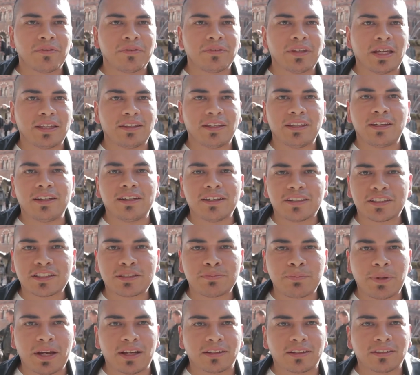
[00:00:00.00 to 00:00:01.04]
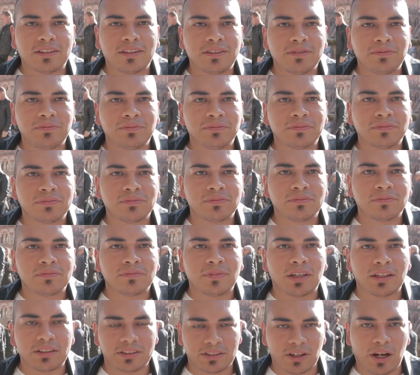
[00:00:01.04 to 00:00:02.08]
that they didn't expect.
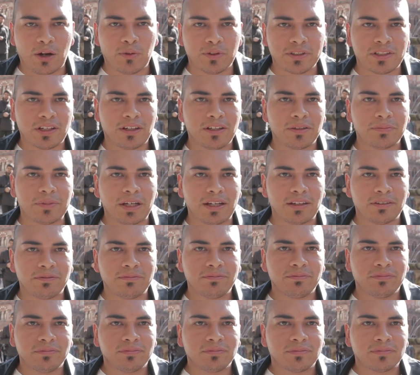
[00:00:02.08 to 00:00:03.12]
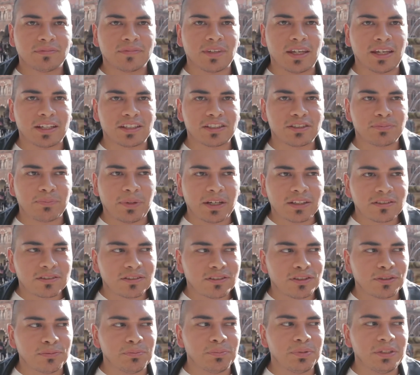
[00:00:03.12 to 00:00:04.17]
And so I would tell them that expect
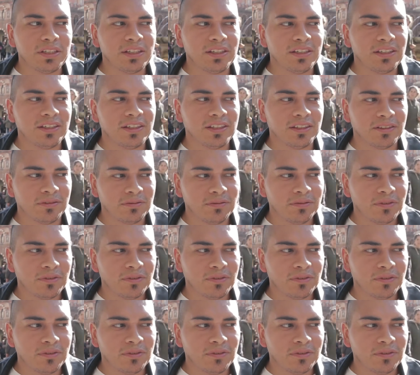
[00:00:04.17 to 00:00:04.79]
to be